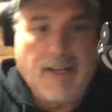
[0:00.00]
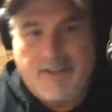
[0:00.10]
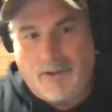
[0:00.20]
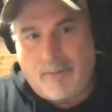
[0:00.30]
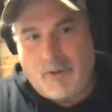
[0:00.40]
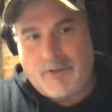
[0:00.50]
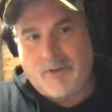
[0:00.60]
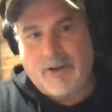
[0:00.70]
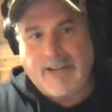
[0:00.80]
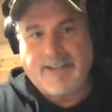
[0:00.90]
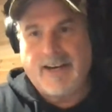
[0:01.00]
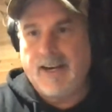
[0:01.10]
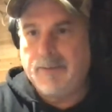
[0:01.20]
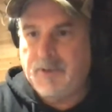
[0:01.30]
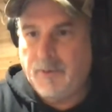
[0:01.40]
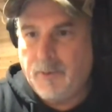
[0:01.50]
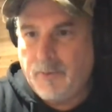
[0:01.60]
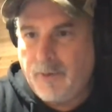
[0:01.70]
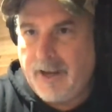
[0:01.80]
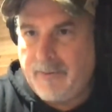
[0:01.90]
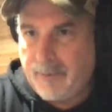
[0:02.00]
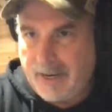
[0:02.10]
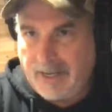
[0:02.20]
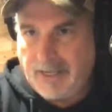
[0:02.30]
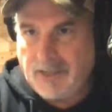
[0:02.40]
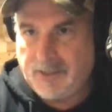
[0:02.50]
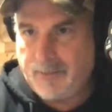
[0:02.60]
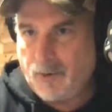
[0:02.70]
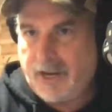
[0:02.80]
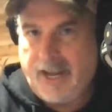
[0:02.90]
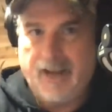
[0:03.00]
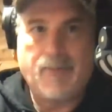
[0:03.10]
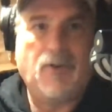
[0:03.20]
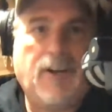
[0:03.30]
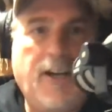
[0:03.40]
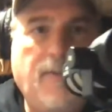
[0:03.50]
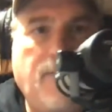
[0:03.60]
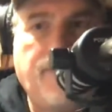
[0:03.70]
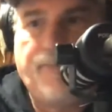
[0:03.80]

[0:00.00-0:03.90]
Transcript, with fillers: It's almost turkey time, so who, we everybody needs some more camo, right?